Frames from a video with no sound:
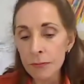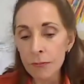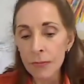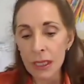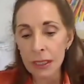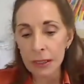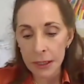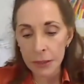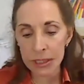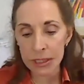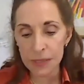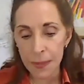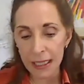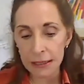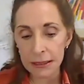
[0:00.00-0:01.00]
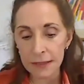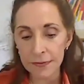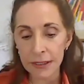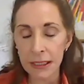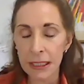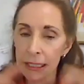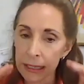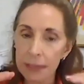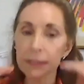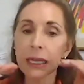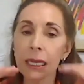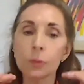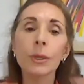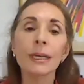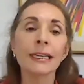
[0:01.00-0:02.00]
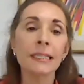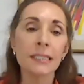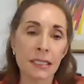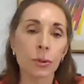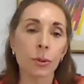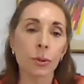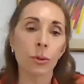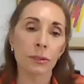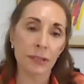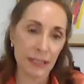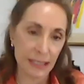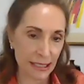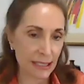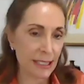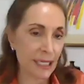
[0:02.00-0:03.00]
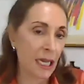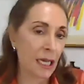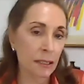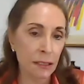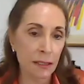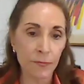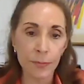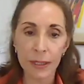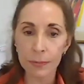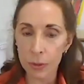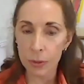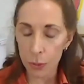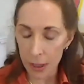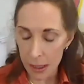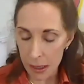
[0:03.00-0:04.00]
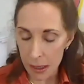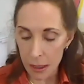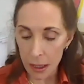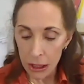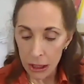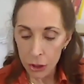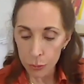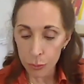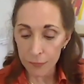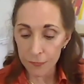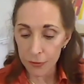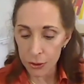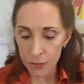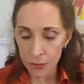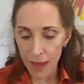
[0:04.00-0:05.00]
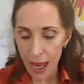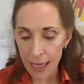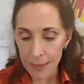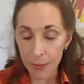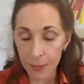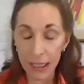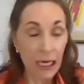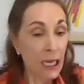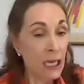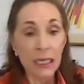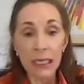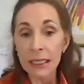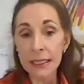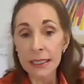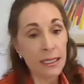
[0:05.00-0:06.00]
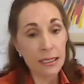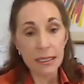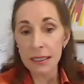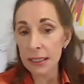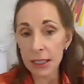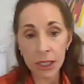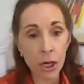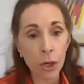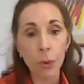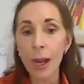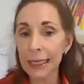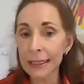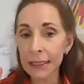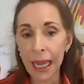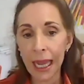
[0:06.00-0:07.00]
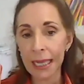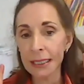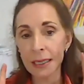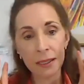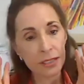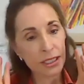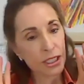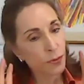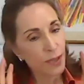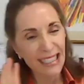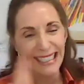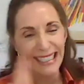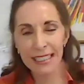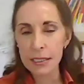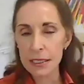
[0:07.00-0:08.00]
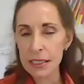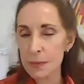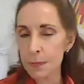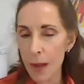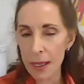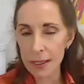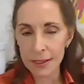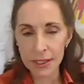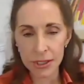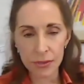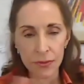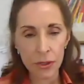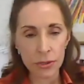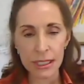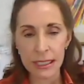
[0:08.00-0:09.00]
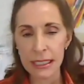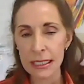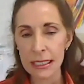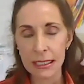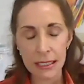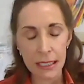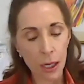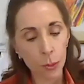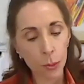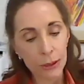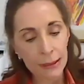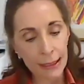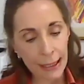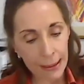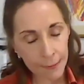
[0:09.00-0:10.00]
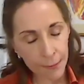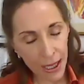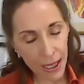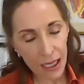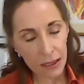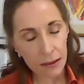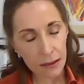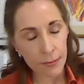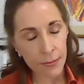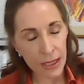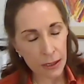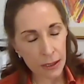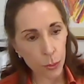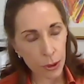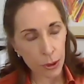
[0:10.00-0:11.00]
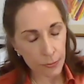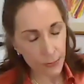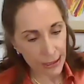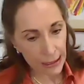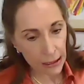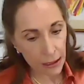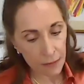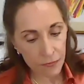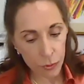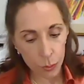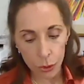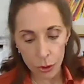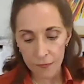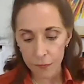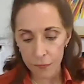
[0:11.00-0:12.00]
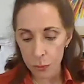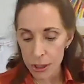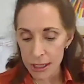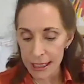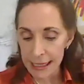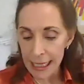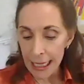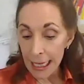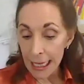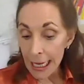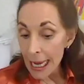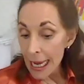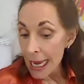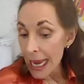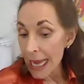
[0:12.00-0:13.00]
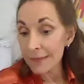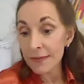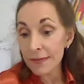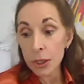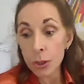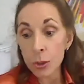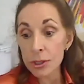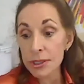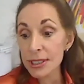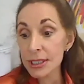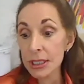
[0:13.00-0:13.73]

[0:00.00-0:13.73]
in their respective, and they went into all the detail, and if people wanted to review that, but and so they need to sponsor those things that will impact the mental well-being of the workforce. And they also,